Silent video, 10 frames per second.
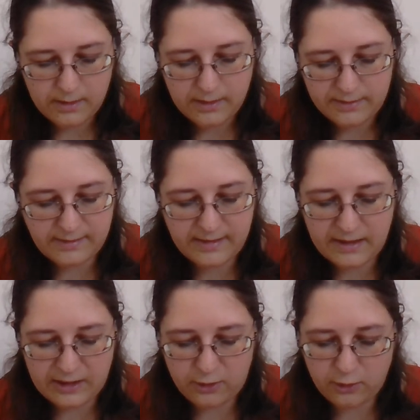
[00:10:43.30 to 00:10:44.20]

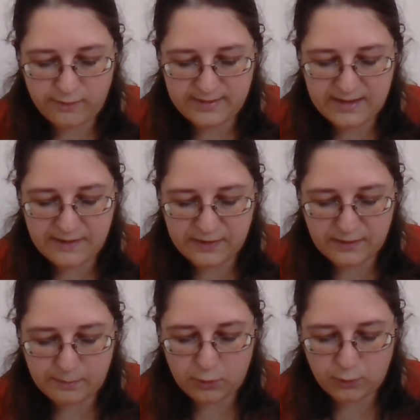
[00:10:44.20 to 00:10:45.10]
Cecilia, who received this
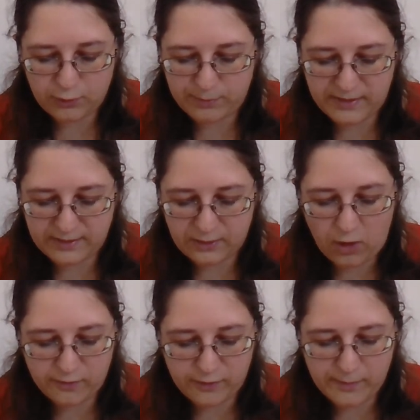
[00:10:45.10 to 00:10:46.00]
applause but as a
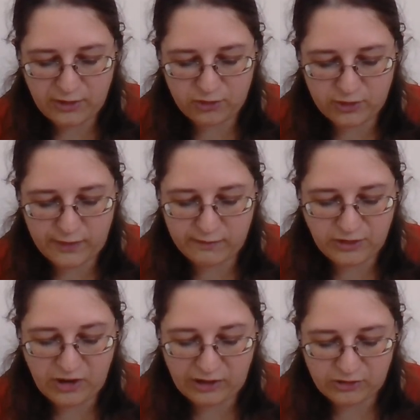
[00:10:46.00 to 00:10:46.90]
confirmation of her
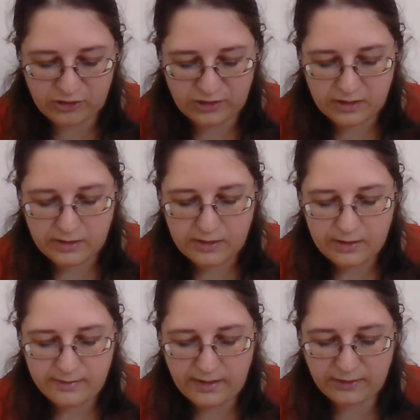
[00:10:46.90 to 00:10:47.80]
rejection,
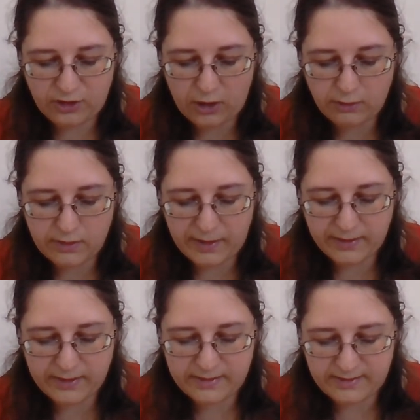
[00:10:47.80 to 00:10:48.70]
thanked her only by
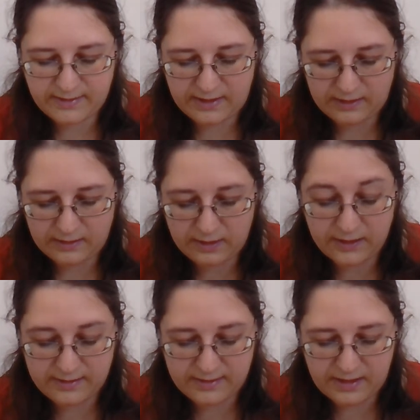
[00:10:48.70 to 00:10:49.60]

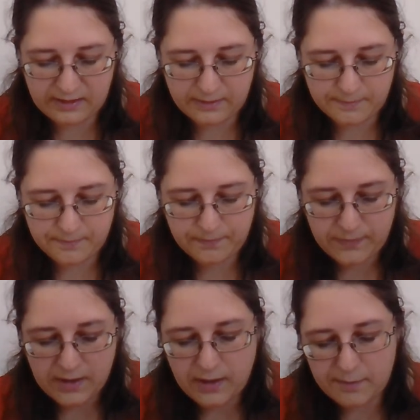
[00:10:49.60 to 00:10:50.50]
curtsying,
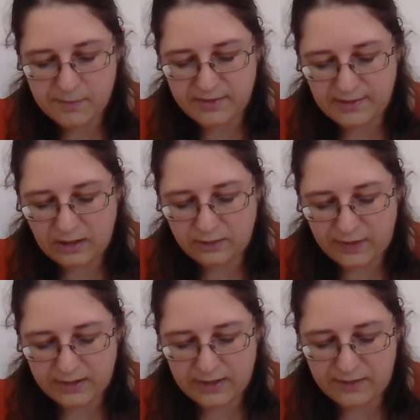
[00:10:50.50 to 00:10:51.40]
and Mrs.
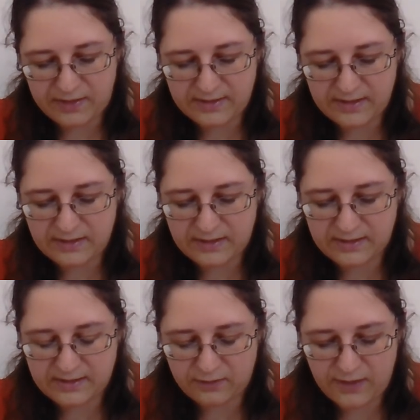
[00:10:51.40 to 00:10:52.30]
Delvile, having seated
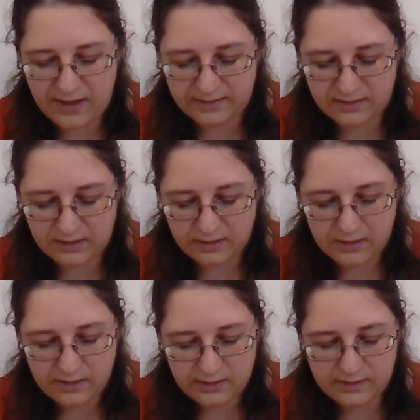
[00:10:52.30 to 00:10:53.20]
herself next her,
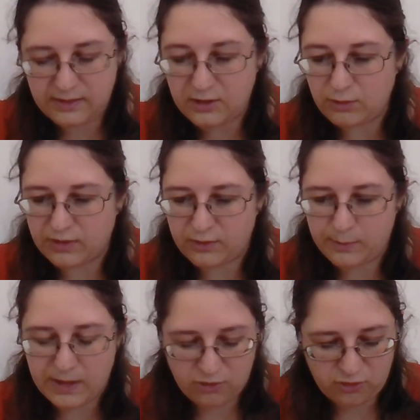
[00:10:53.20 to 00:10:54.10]
continued her
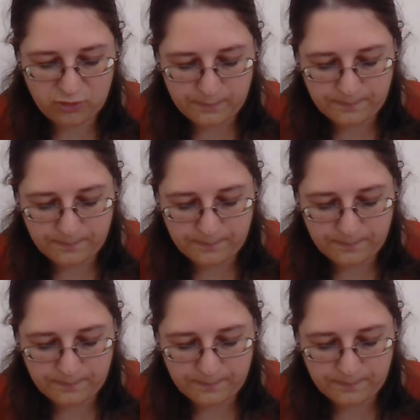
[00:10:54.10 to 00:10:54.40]
speech.